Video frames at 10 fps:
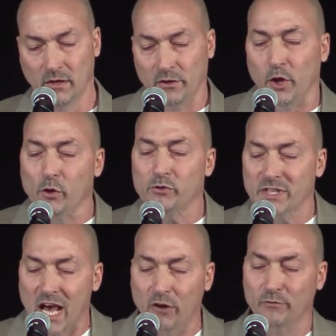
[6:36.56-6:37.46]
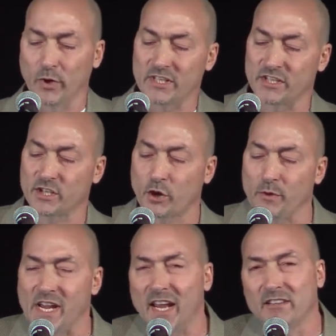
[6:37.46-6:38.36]
Those loud voices
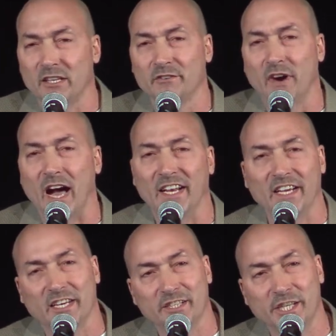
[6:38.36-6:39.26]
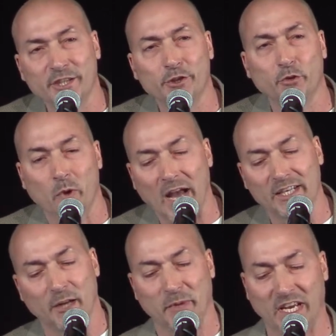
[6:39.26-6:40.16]
create the divide and continue to widen
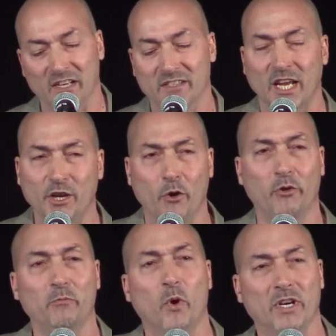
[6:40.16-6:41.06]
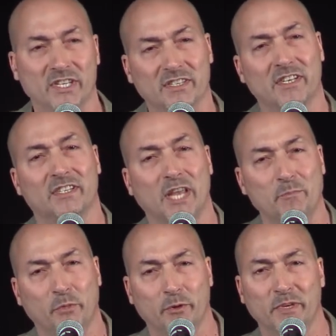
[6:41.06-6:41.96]
it because they know the more distance they
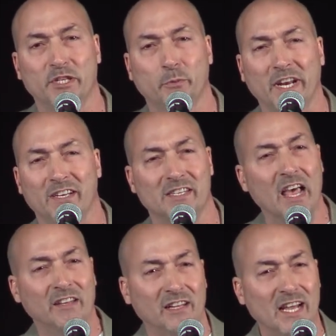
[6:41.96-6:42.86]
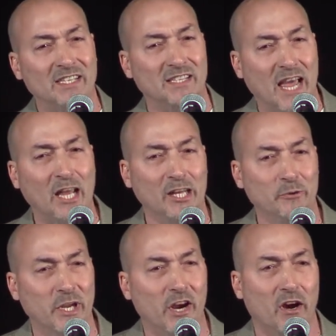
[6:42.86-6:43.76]
put between us, the less likely
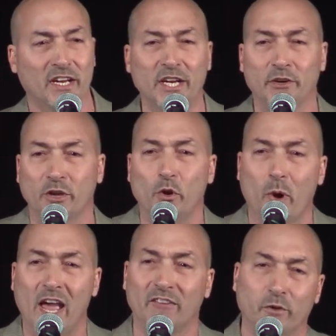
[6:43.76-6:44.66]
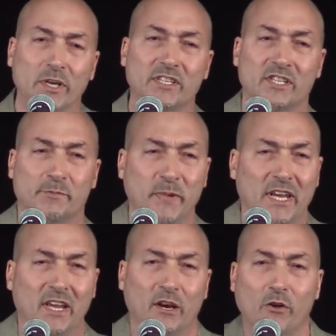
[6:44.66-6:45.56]
we are to hear the quiet voices
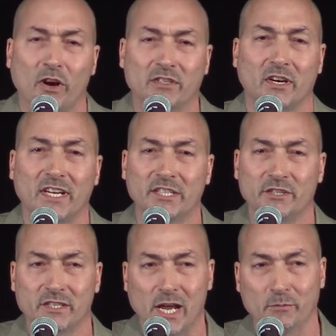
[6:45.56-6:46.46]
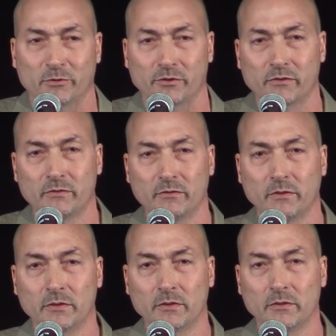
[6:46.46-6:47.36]
speaking across our kitchen tables.
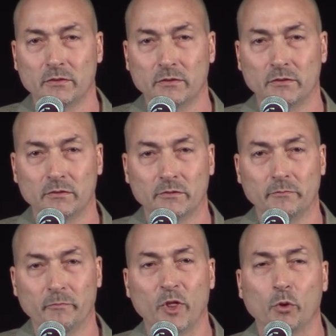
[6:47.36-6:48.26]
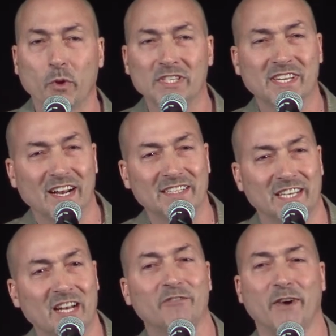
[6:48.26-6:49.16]
The ones that
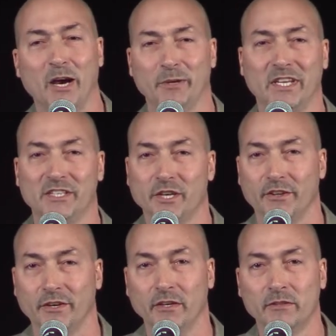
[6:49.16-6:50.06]
identify with each other.